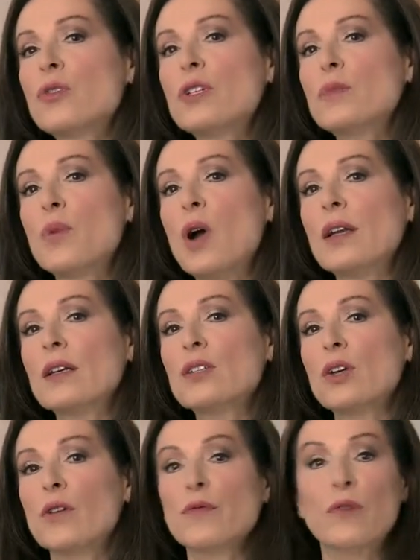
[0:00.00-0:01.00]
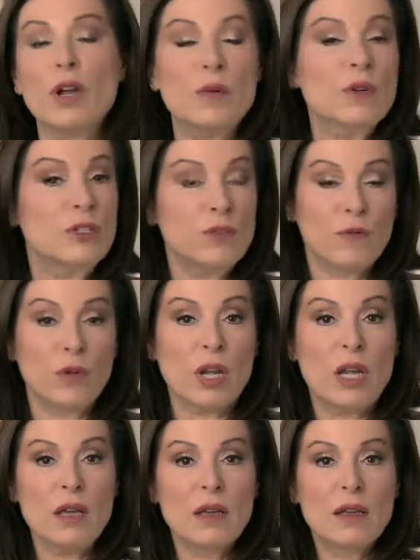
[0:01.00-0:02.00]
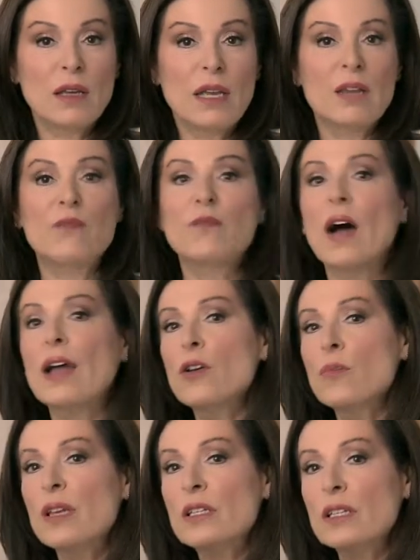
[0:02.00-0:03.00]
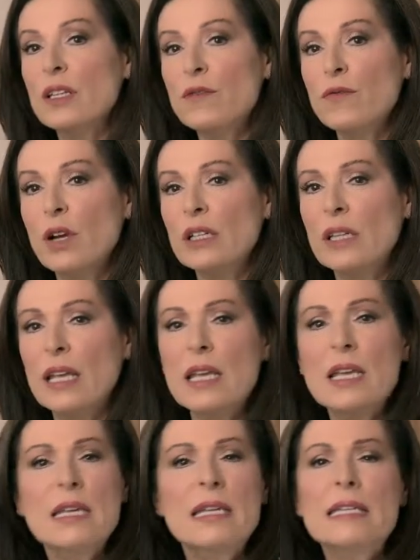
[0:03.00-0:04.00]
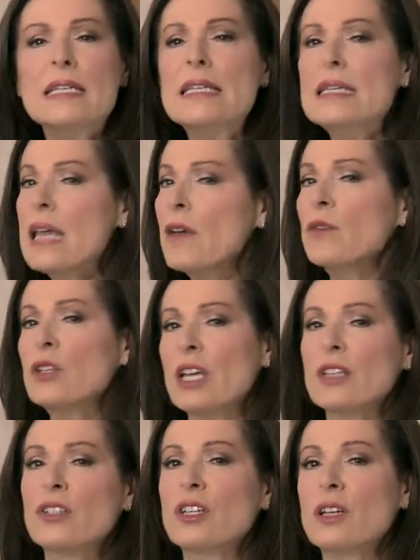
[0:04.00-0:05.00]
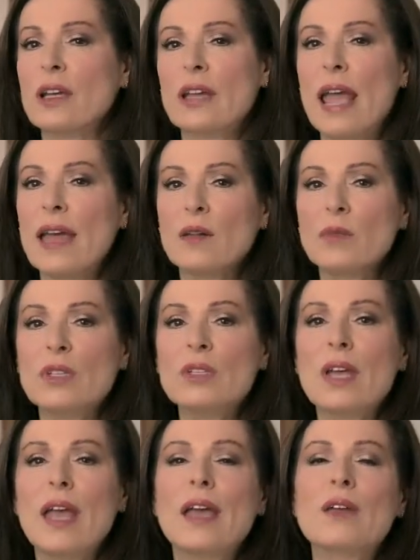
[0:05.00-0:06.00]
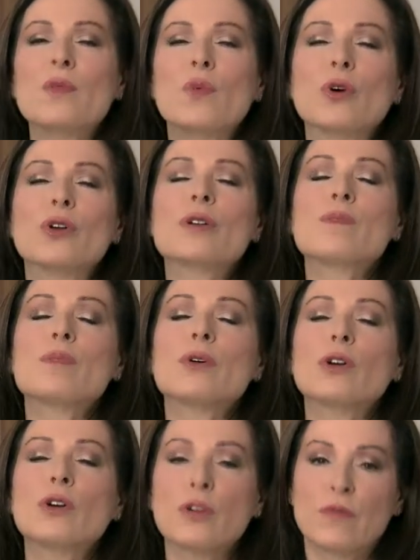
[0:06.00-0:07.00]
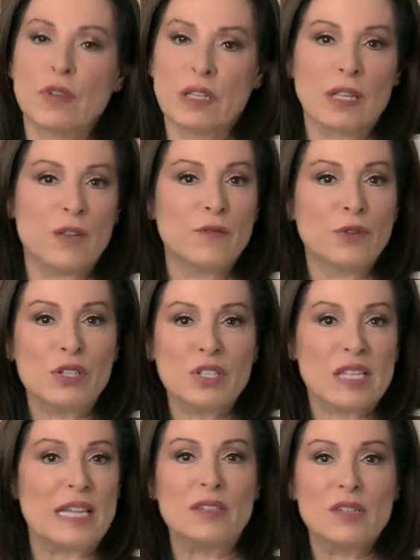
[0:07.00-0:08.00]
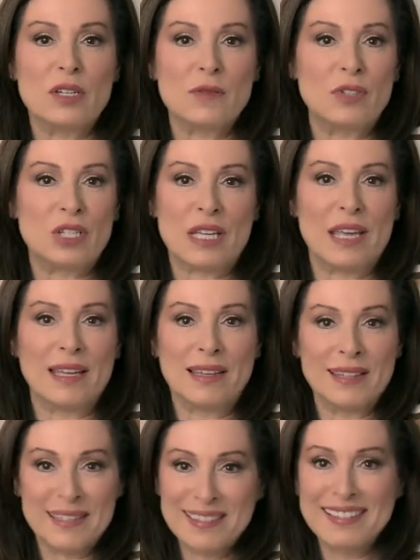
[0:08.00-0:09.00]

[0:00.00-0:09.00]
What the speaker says: Choice products are fragrance-free, environmentally friendly, never tested on animals, and work perfectly for sensitive skin.